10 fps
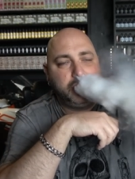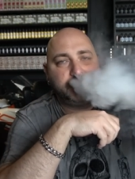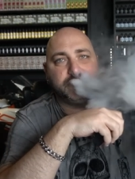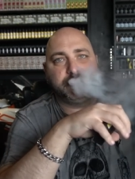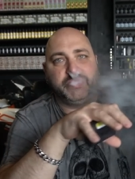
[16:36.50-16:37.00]

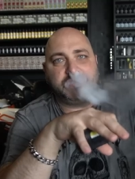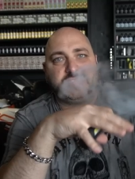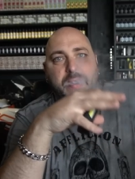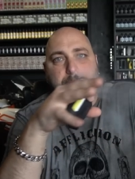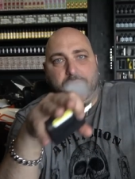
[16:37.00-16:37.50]
So as much as
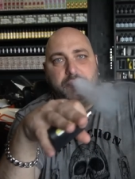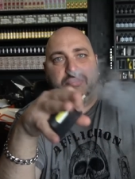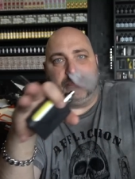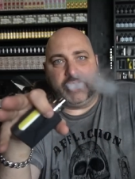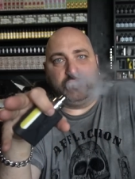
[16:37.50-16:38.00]
I burn
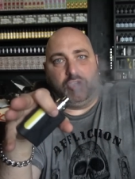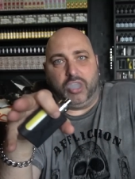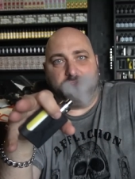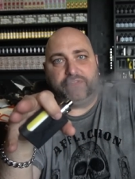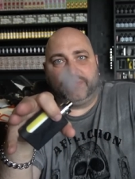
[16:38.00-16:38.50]
the metal
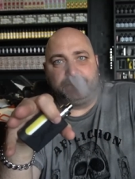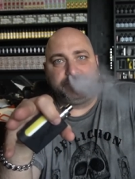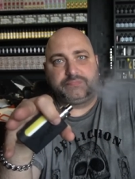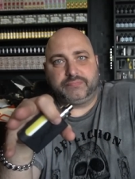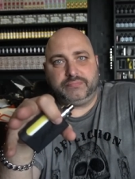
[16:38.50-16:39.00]
off,
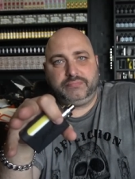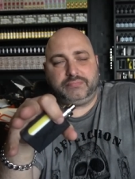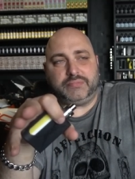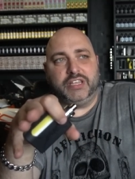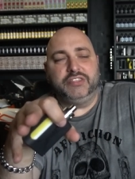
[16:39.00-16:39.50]

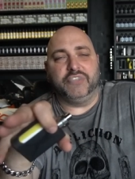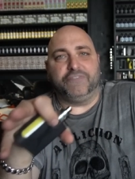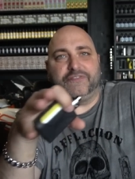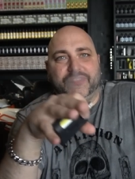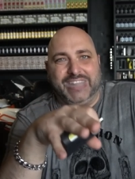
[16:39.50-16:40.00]
the
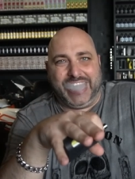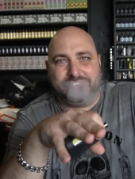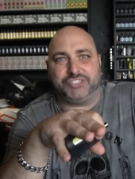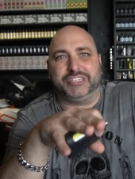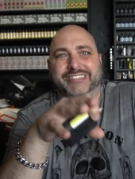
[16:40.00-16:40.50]

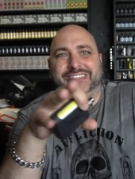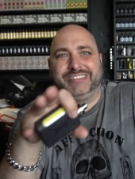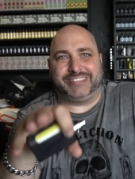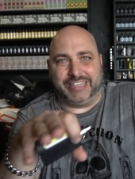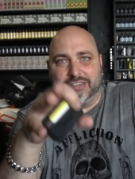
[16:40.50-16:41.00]
flesh is
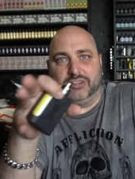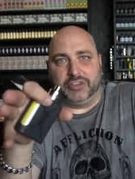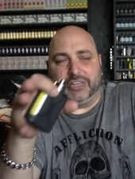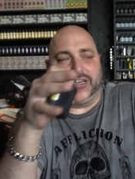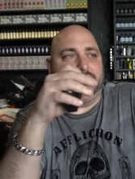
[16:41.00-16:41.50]
still on
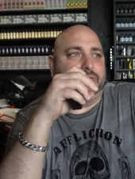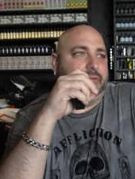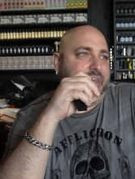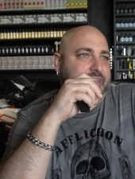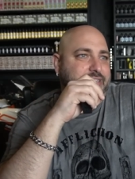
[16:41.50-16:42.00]
the... Oh
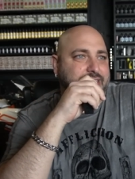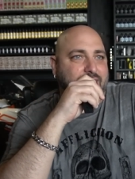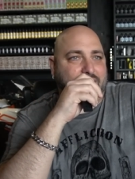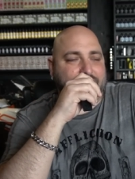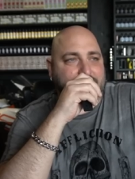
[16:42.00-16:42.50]
my
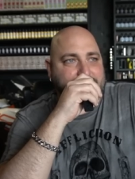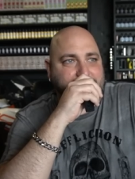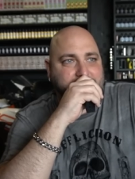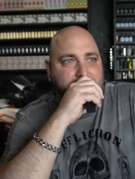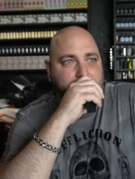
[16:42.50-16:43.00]
god, that is
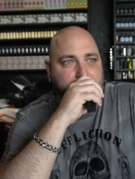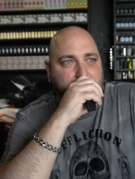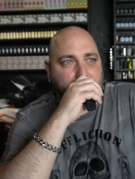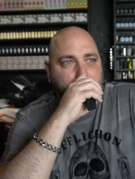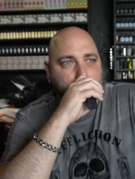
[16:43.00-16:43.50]
terrible